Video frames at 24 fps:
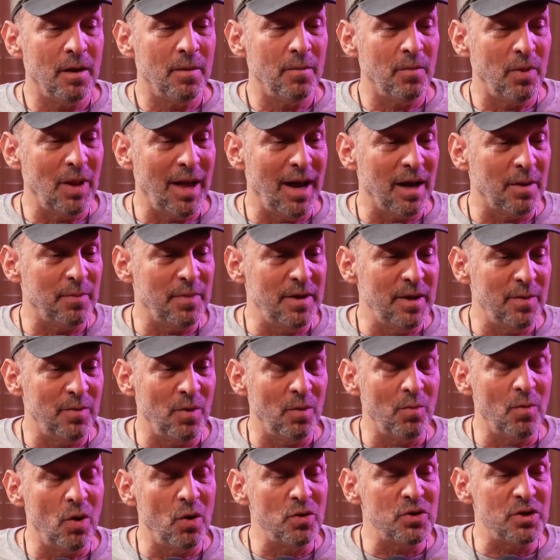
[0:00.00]
black people,
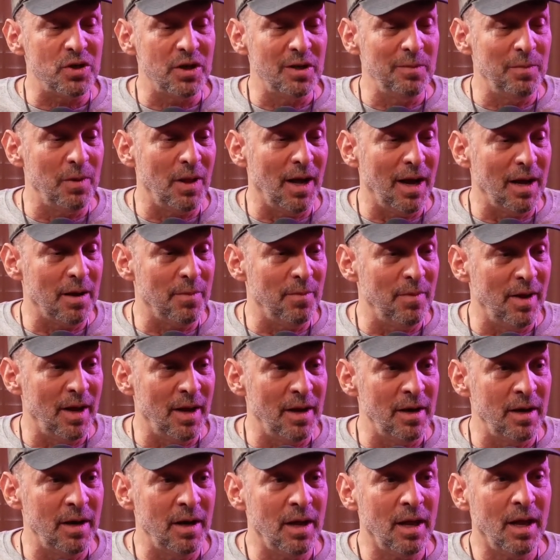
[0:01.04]
mostly black
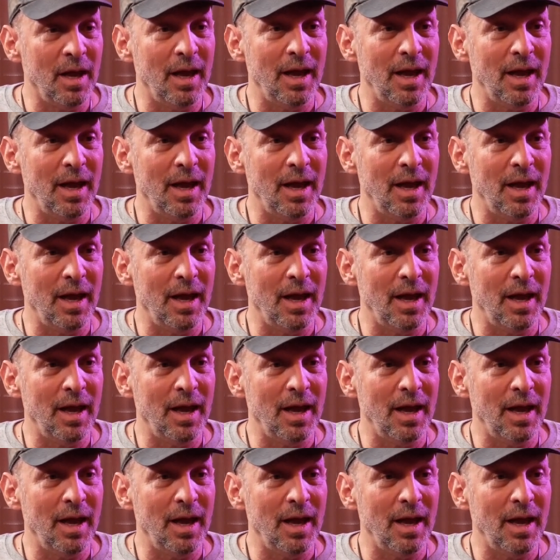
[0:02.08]
men,